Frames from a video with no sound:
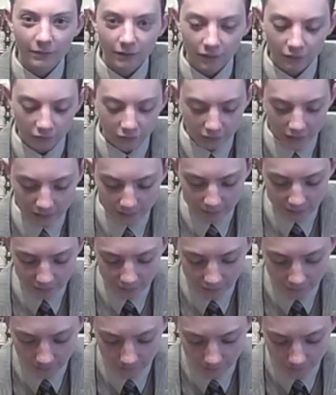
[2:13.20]

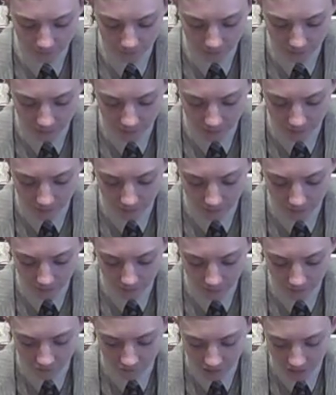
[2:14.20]
milligrams
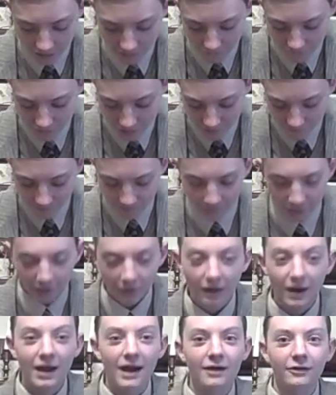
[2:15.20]
of caffeine
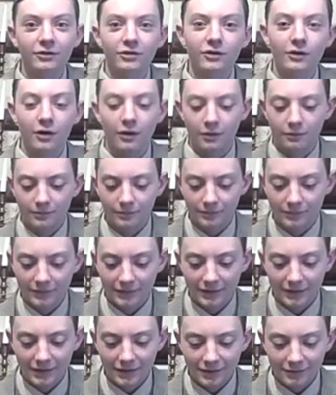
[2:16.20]
per ounce. Oh, well,
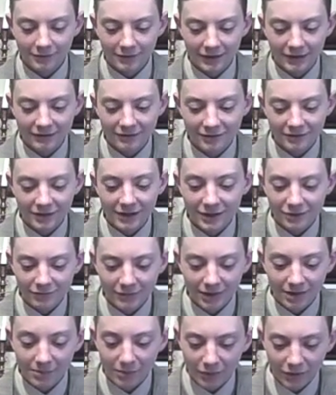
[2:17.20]
that's a nice
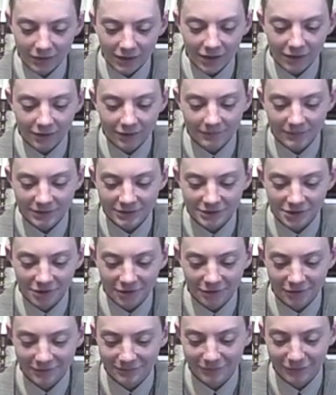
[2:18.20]
way to put it. How come they just
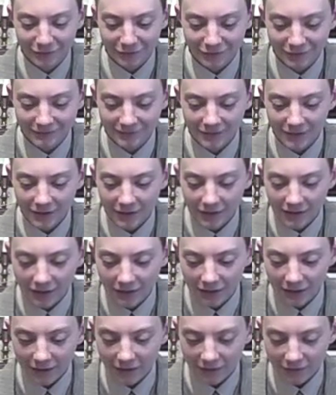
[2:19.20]
couldn't put it
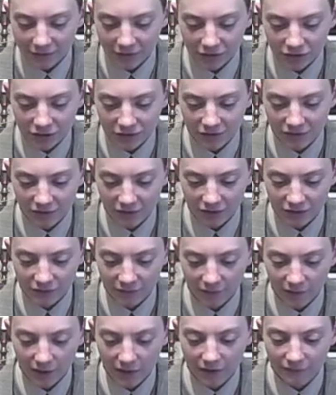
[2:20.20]
such and such
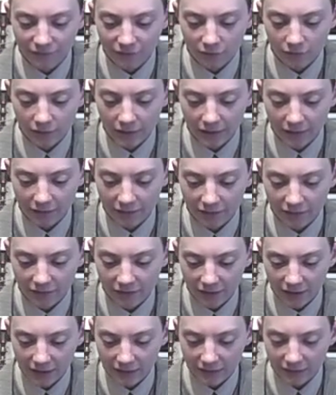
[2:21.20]
for 8 fluid
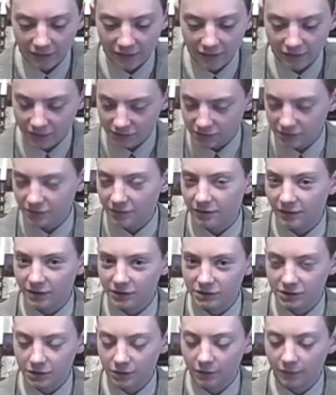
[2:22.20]
ounces and
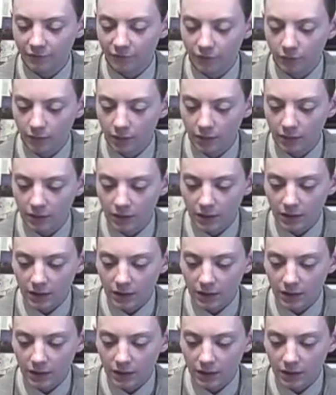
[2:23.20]
such, you know, for